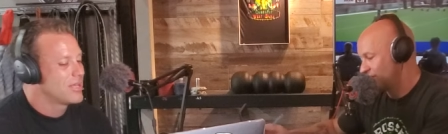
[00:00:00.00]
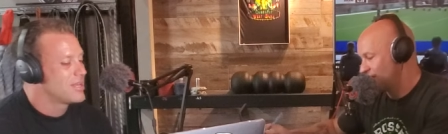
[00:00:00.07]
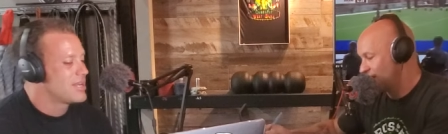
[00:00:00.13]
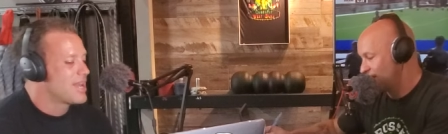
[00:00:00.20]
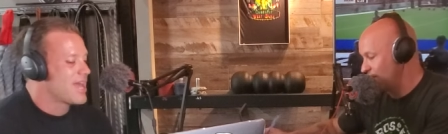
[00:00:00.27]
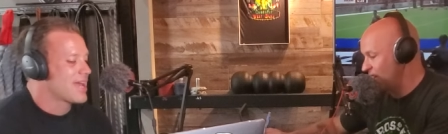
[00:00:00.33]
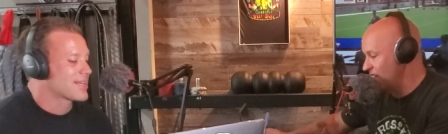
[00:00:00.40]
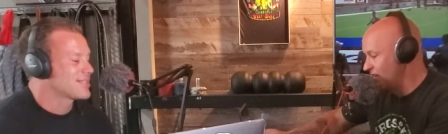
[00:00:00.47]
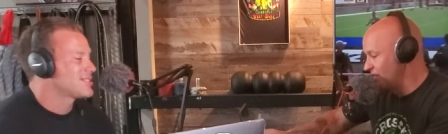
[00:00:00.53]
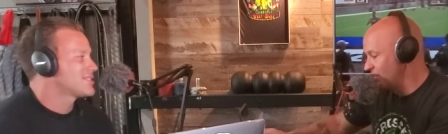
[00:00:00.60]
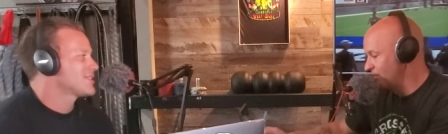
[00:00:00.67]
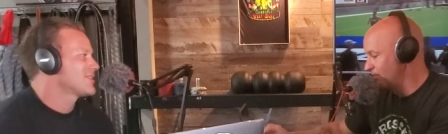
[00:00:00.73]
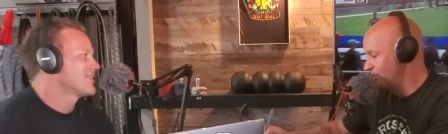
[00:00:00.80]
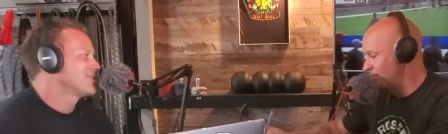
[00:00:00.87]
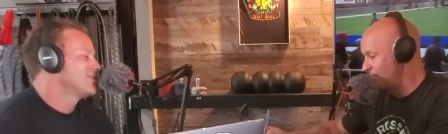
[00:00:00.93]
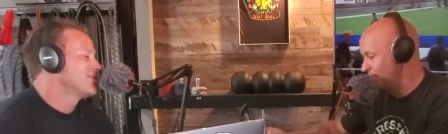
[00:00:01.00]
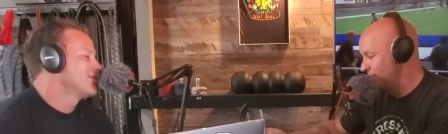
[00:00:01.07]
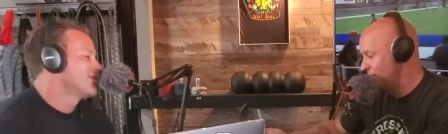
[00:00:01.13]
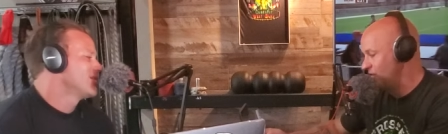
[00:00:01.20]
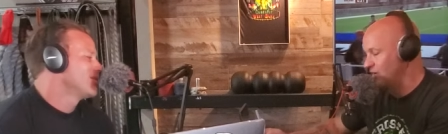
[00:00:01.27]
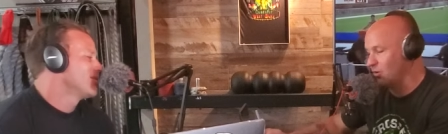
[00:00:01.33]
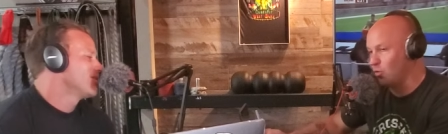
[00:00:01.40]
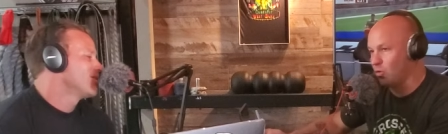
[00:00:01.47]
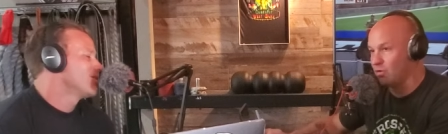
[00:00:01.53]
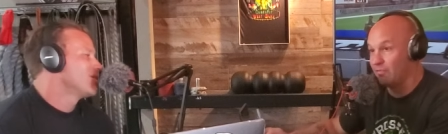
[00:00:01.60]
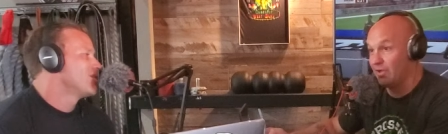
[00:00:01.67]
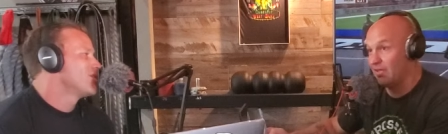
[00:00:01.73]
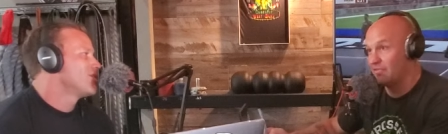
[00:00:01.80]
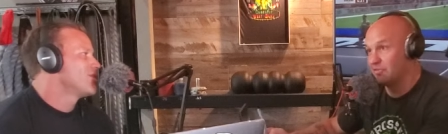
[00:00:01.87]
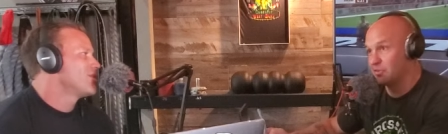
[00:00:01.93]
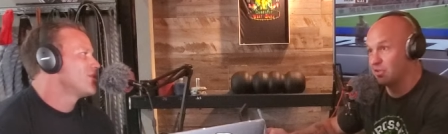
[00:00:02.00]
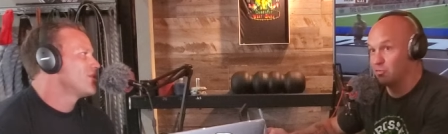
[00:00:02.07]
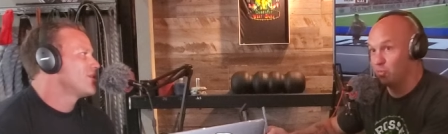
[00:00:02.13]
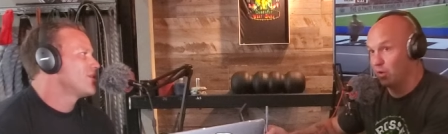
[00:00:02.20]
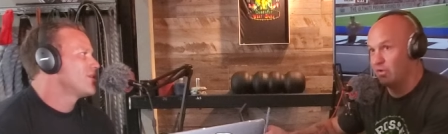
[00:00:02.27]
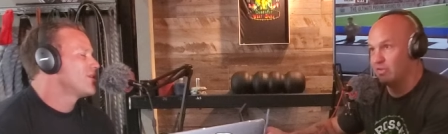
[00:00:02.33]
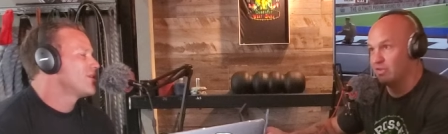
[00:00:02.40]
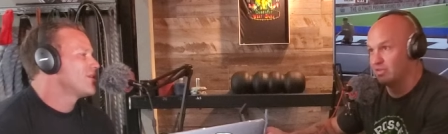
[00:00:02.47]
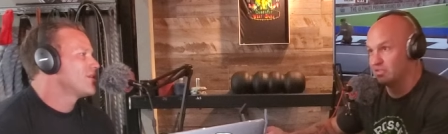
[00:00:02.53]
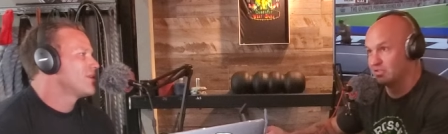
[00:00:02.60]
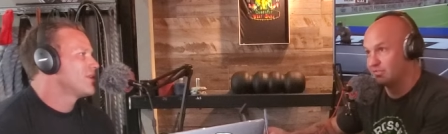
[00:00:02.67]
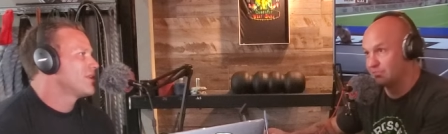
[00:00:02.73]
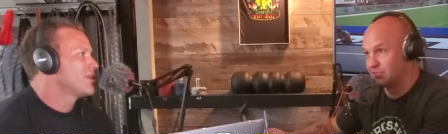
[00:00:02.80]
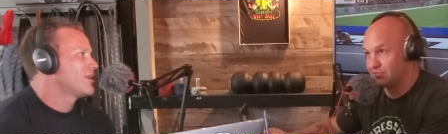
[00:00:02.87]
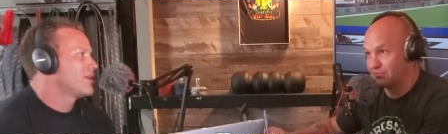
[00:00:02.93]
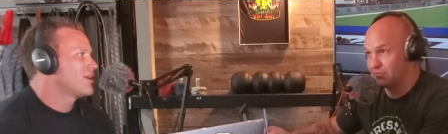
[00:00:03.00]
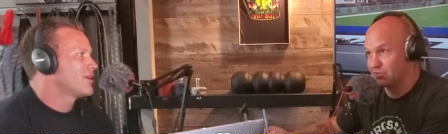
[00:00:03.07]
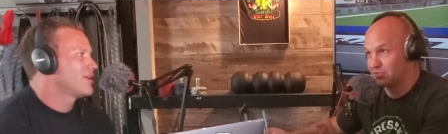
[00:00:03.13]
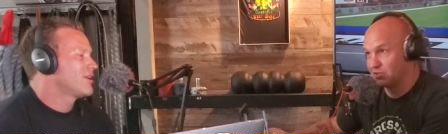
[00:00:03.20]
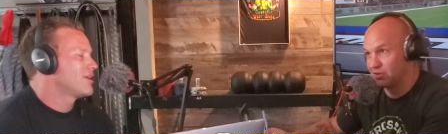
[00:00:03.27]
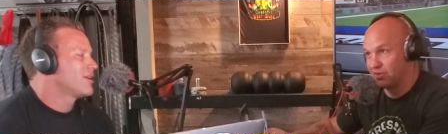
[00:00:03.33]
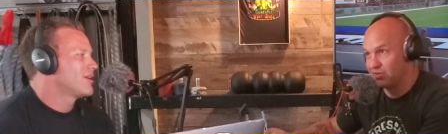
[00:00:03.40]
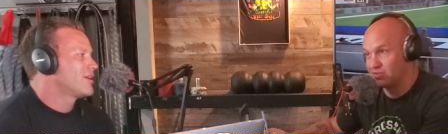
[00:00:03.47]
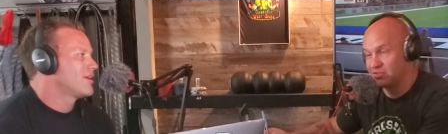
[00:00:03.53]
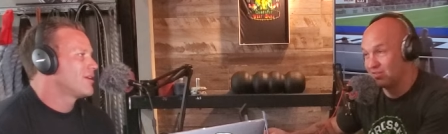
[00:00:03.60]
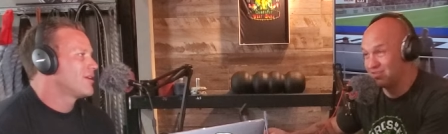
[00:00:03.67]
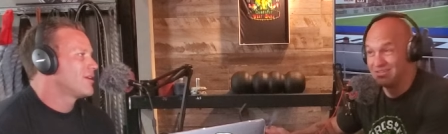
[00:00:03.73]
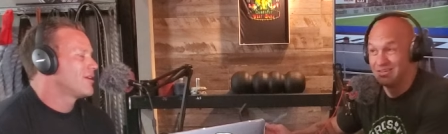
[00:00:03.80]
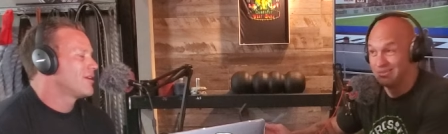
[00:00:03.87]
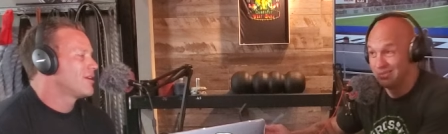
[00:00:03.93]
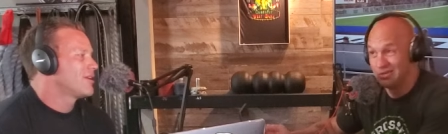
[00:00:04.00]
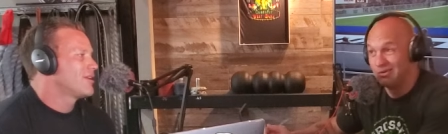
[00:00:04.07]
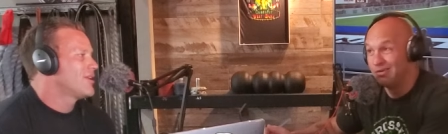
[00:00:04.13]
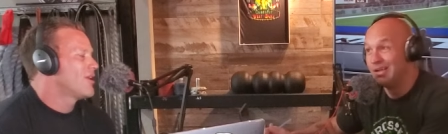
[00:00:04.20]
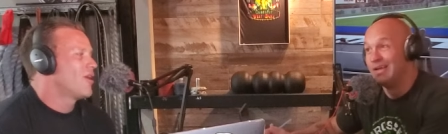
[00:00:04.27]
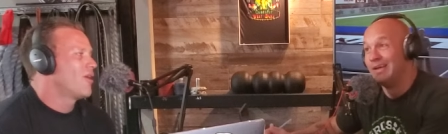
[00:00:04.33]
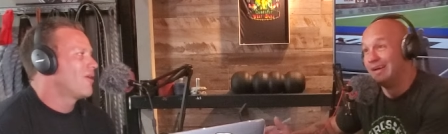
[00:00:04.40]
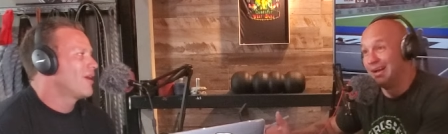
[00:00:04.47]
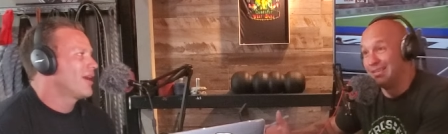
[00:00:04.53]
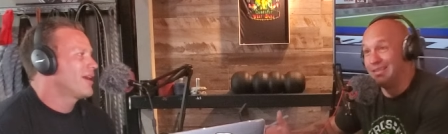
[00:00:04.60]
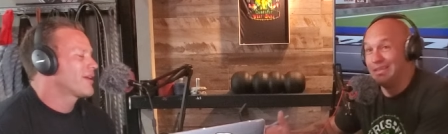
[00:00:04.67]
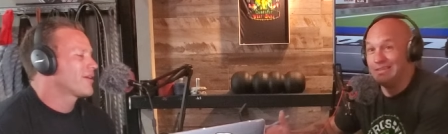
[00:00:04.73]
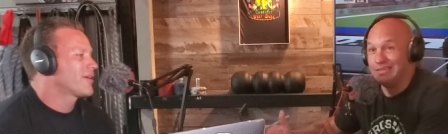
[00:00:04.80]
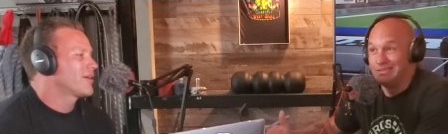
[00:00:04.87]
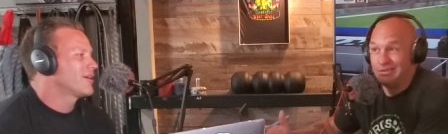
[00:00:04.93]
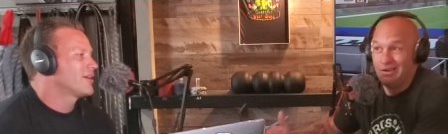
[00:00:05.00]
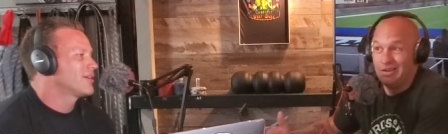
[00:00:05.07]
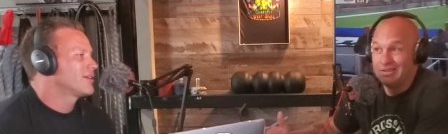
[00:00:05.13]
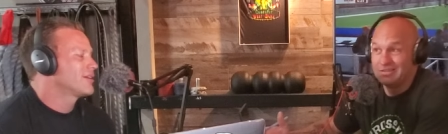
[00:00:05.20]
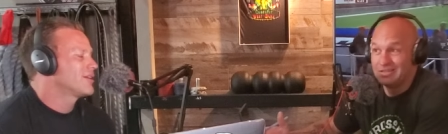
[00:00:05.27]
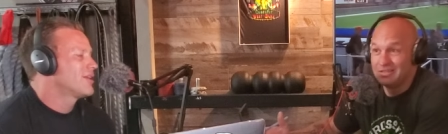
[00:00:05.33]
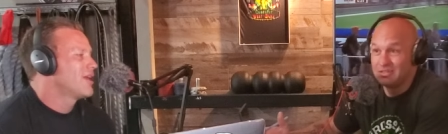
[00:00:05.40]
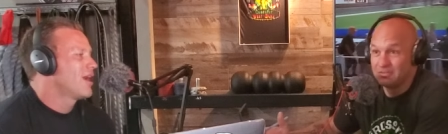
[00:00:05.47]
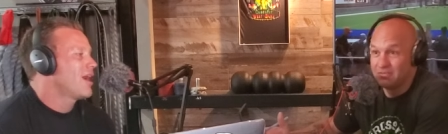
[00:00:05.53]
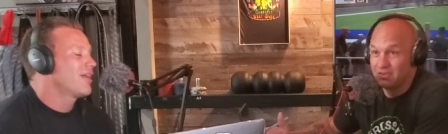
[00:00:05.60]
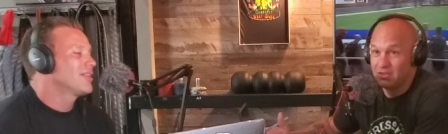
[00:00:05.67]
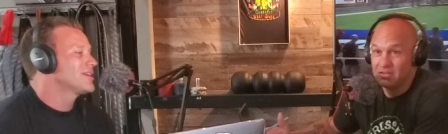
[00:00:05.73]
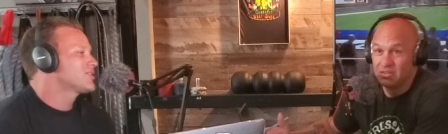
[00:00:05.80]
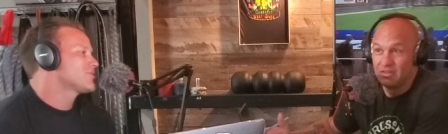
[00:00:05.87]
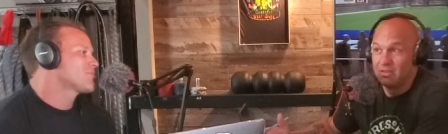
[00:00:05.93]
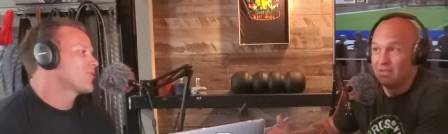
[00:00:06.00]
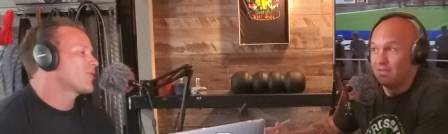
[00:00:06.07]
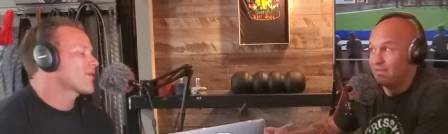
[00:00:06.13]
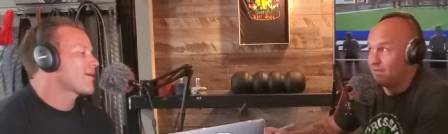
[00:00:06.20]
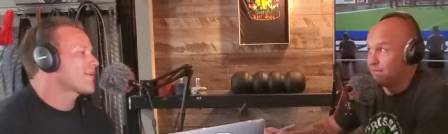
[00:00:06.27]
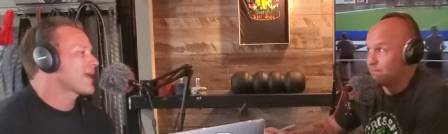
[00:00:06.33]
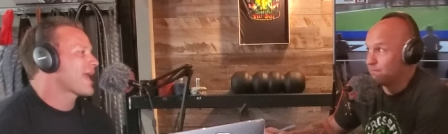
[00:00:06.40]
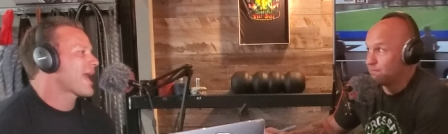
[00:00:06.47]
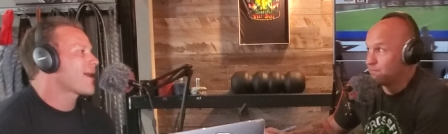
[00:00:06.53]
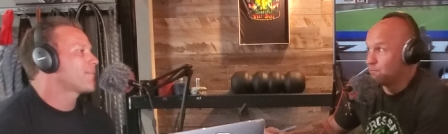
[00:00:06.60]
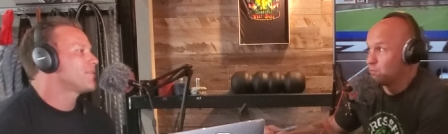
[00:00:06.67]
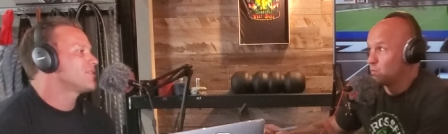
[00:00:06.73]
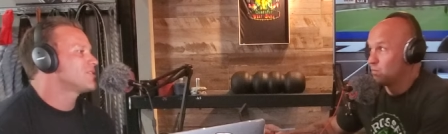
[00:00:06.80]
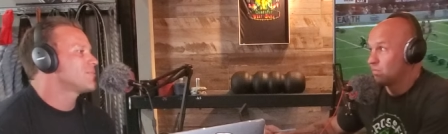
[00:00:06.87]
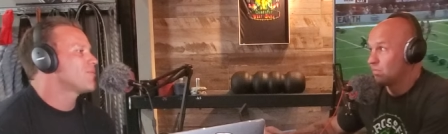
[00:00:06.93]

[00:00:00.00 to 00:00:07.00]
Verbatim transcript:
Speaker 1: I'm Next. not a I'm not a Horvath can win this if she fixed her handstands. No, no, I think I agree. your handstands are fine. unless
Speaker 2: the programming happens to